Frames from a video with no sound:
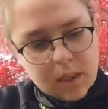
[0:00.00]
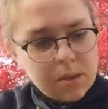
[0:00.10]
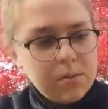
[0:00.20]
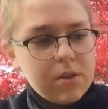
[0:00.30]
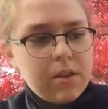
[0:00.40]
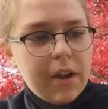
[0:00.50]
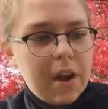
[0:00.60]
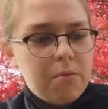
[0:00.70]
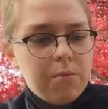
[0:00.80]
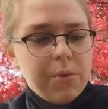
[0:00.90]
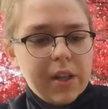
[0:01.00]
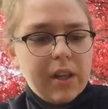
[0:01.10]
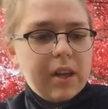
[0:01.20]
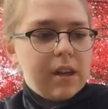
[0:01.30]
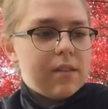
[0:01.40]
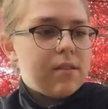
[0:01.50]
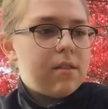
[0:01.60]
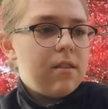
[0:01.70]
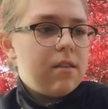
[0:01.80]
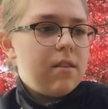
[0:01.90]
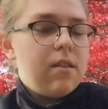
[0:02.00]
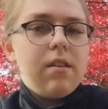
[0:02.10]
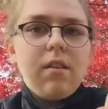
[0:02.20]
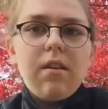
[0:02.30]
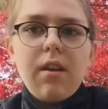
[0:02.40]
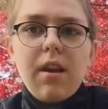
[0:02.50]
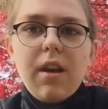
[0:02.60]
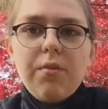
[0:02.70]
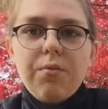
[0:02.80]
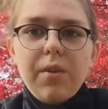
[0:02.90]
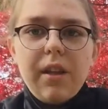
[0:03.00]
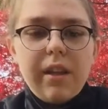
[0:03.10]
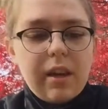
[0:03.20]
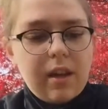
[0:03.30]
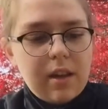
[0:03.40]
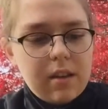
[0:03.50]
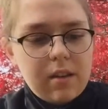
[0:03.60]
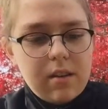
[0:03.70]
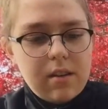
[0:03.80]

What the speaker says: This one's turning out really nice. And I really like it.